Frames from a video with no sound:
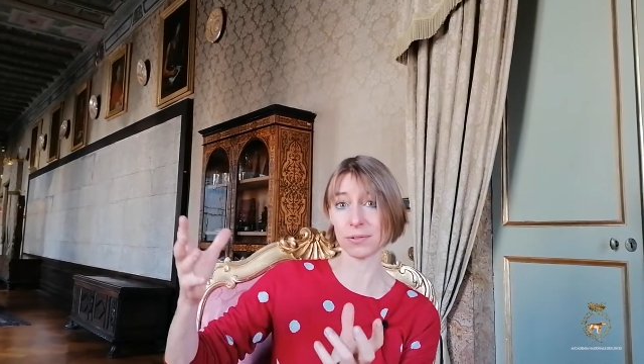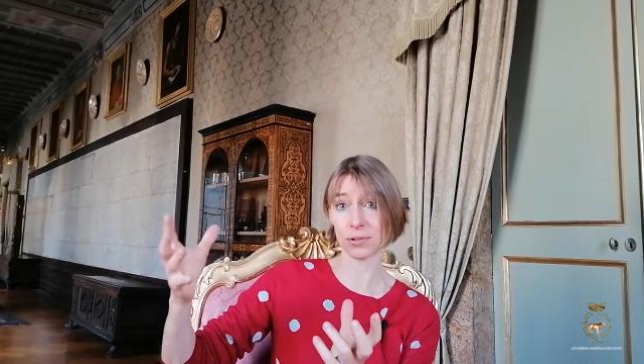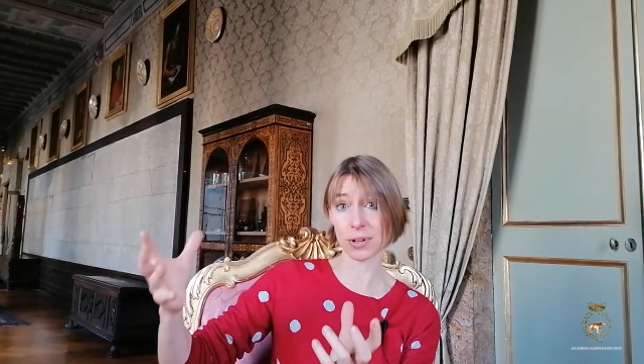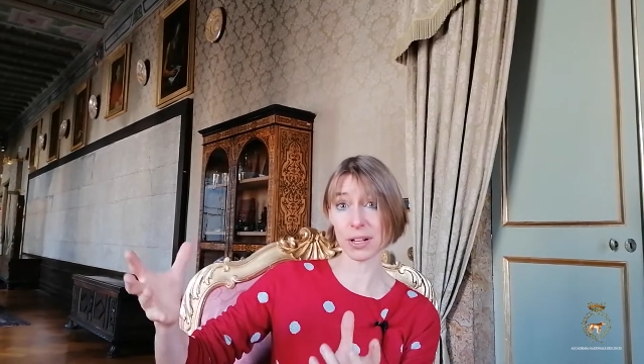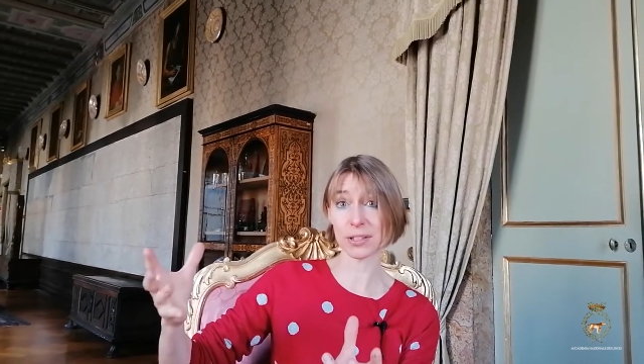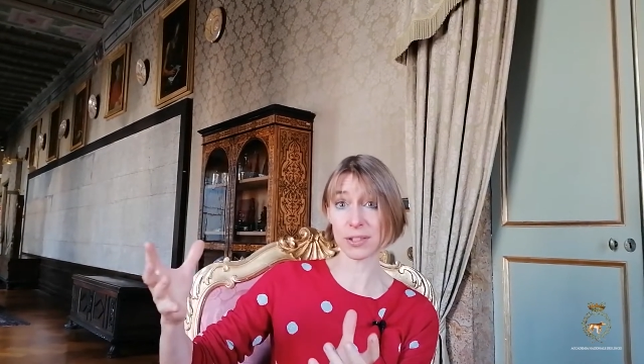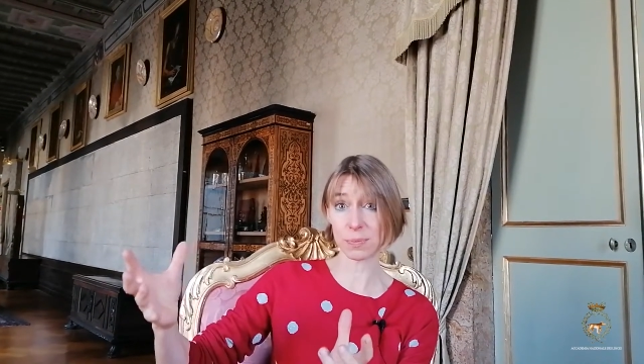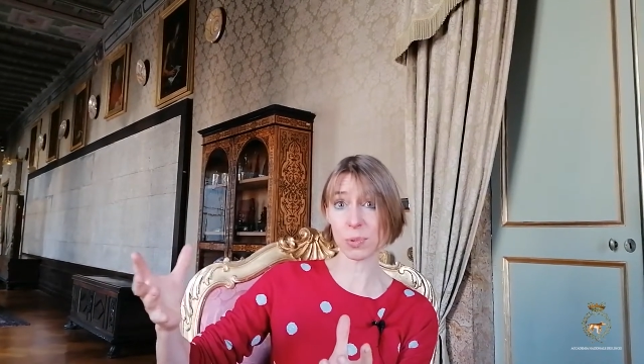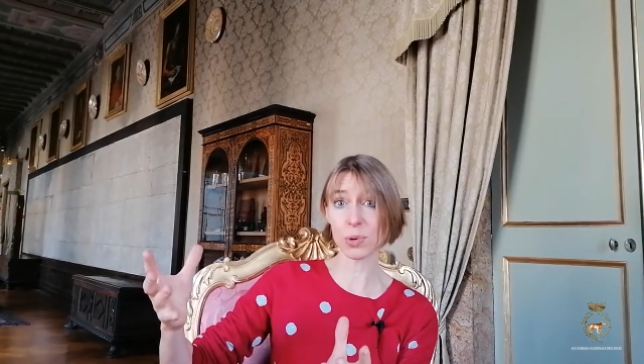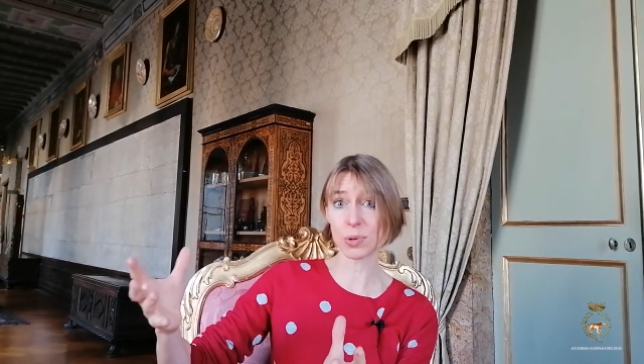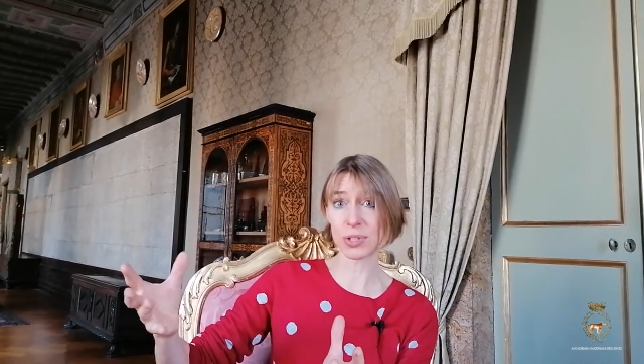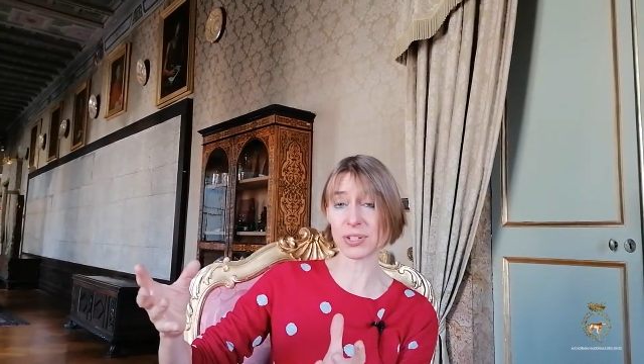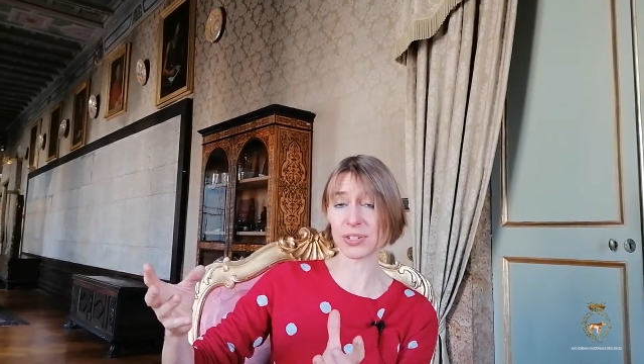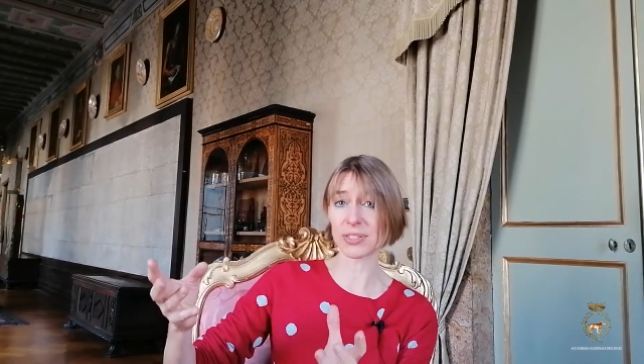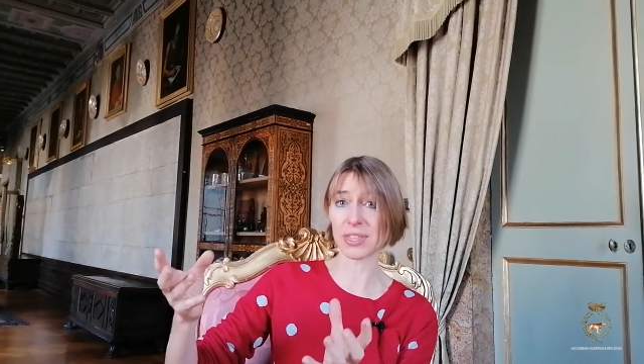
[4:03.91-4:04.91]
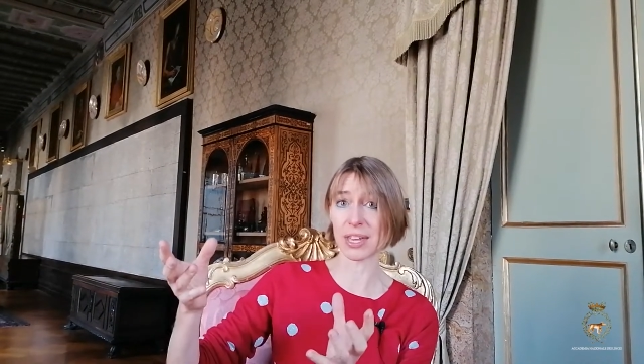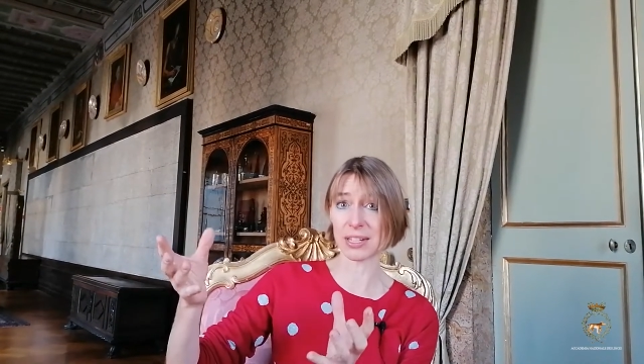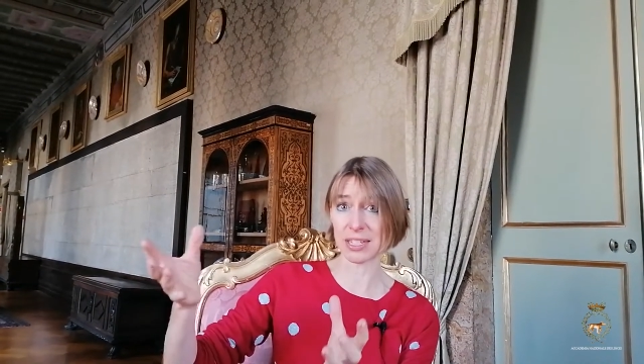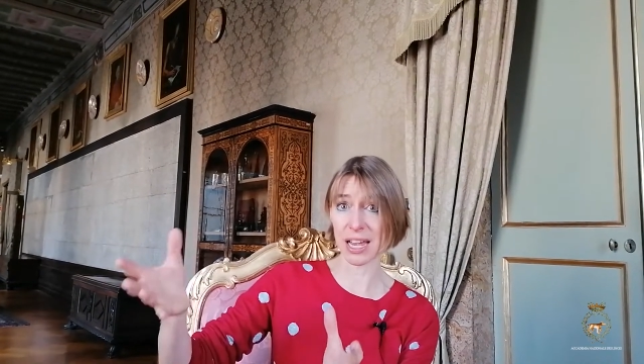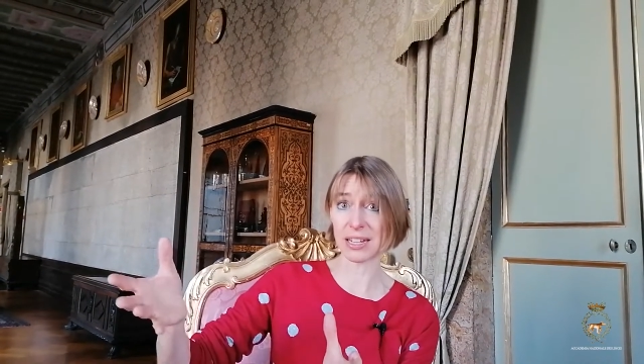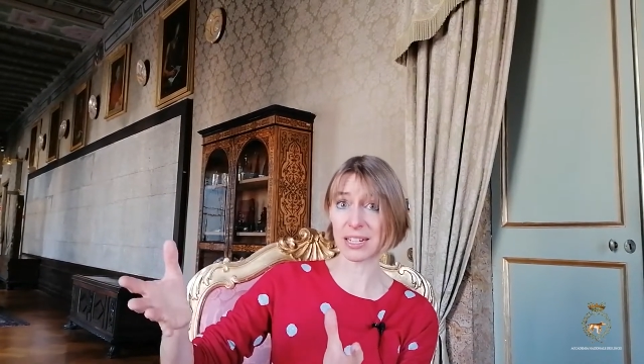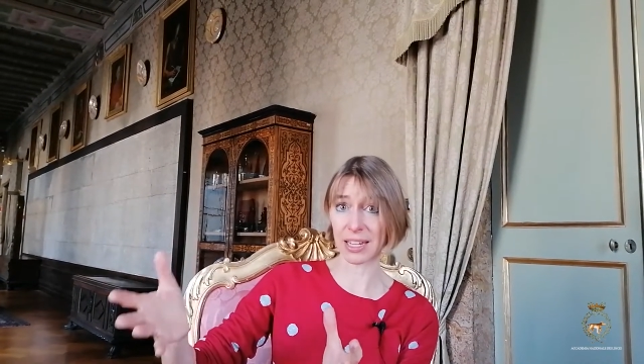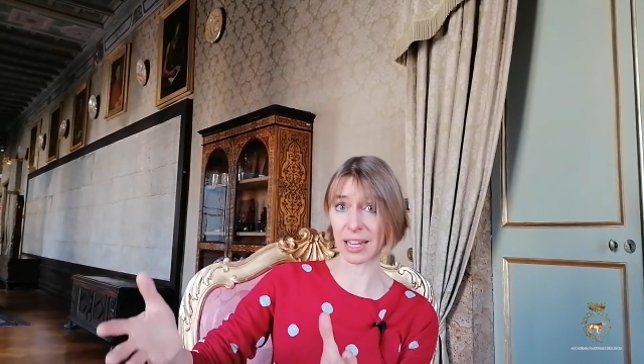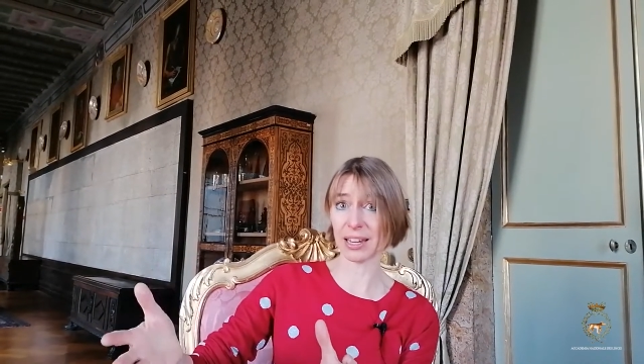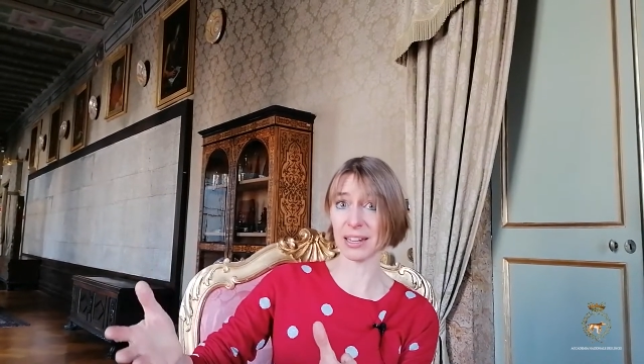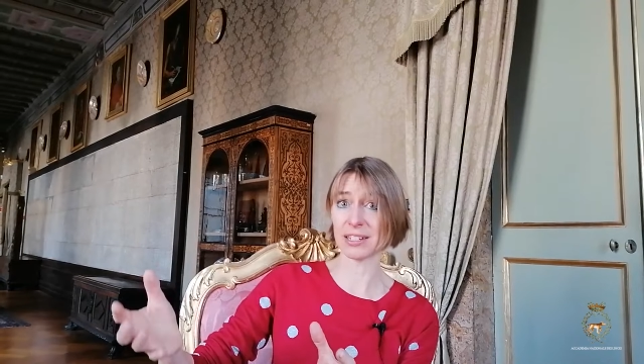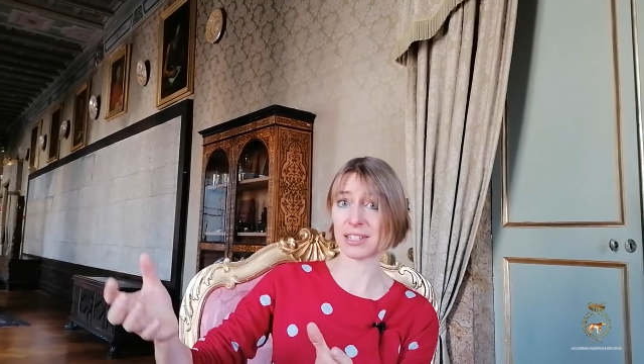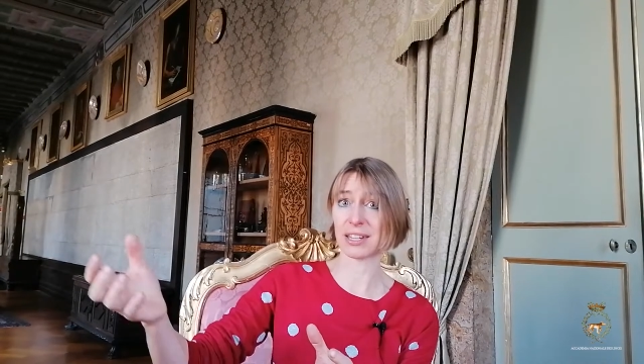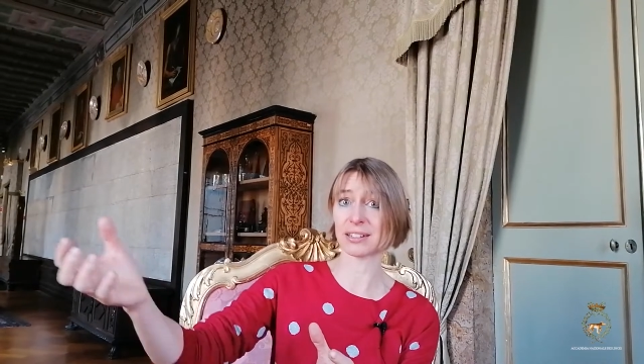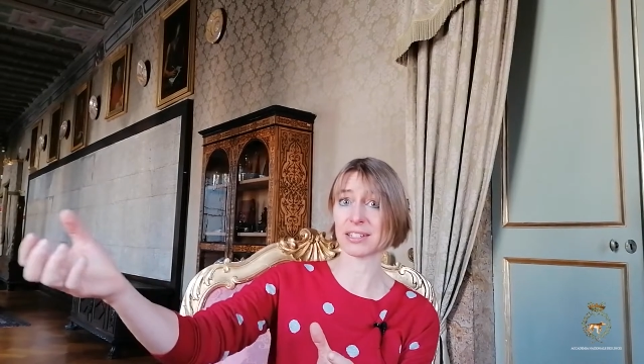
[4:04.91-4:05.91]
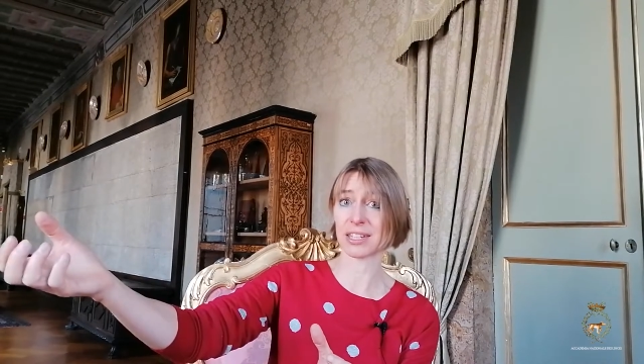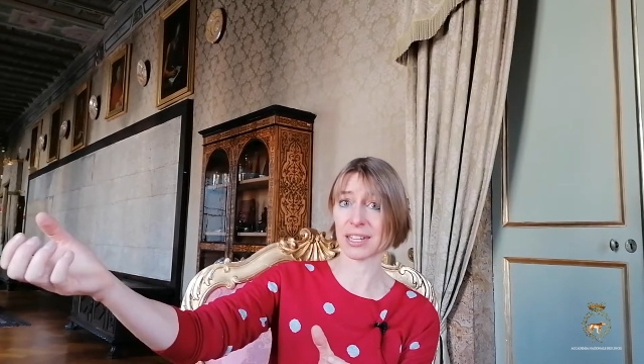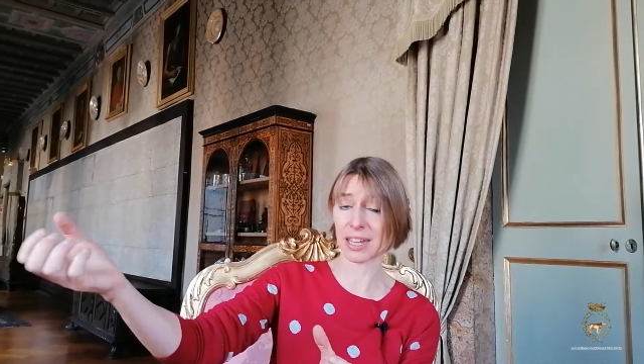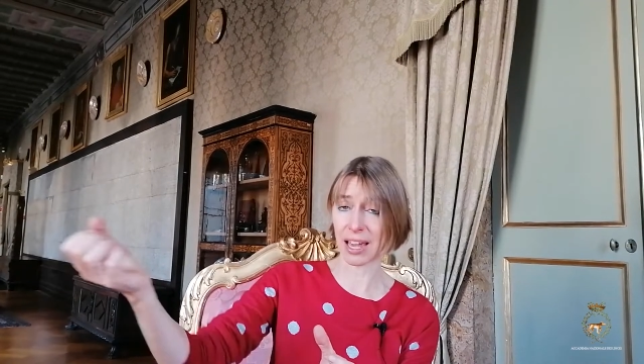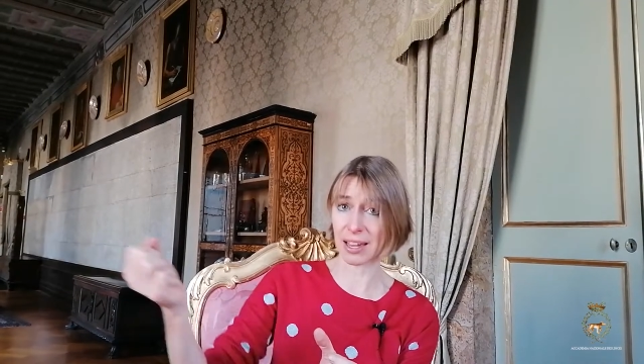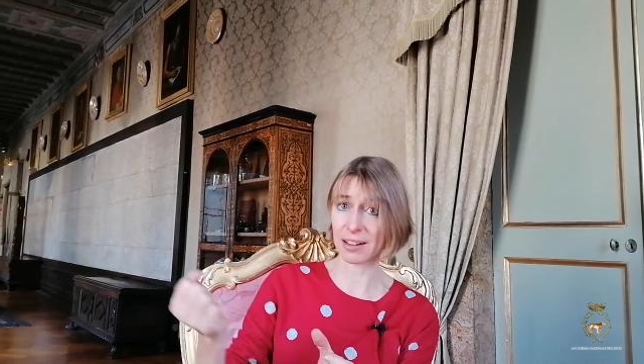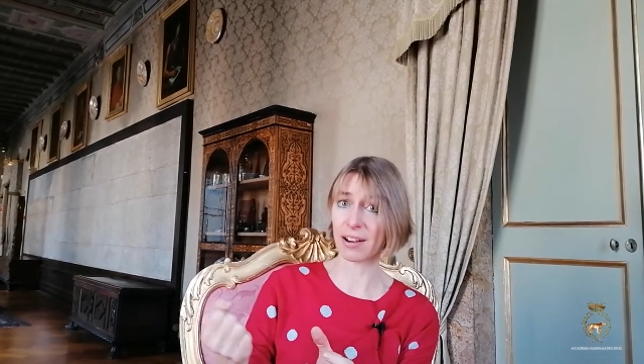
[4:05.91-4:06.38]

transporters they're dedicating to get